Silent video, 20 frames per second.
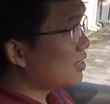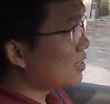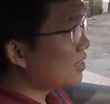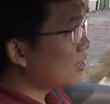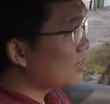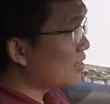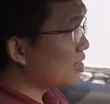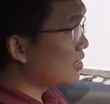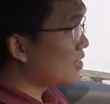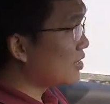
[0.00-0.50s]

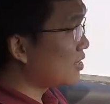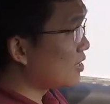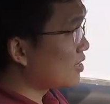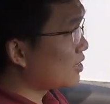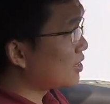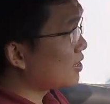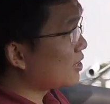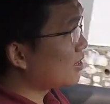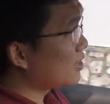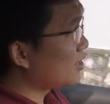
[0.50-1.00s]
ask any Renault
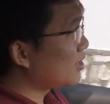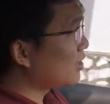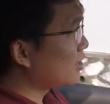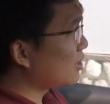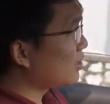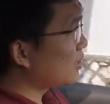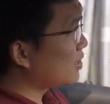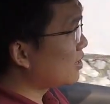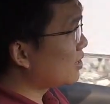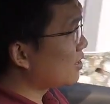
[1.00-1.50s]
owners,
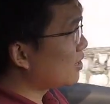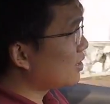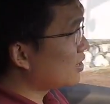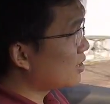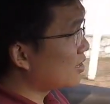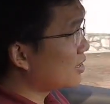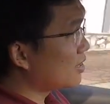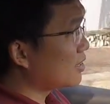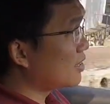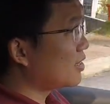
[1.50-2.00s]
they can
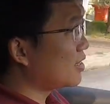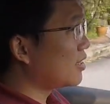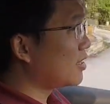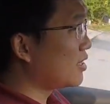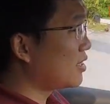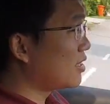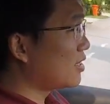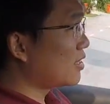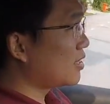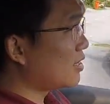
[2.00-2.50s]
attest to
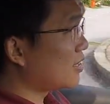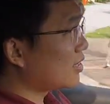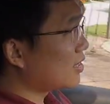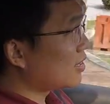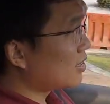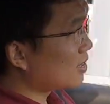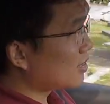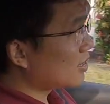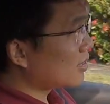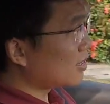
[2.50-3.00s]
it.
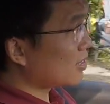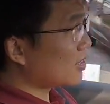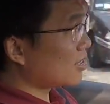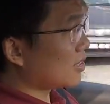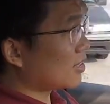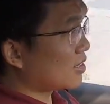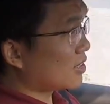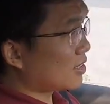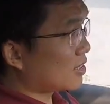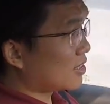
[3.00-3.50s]
They
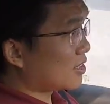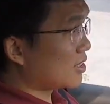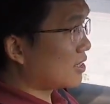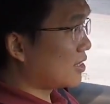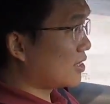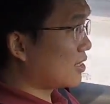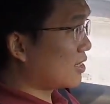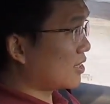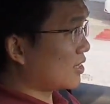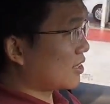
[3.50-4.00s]
have very
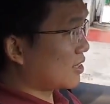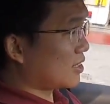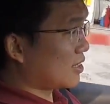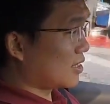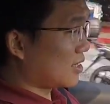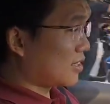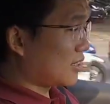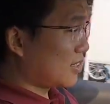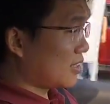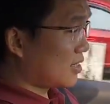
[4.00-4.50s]
personalized
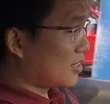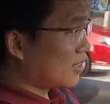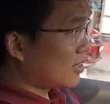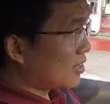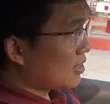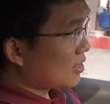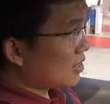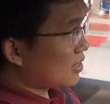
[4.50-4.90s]
services.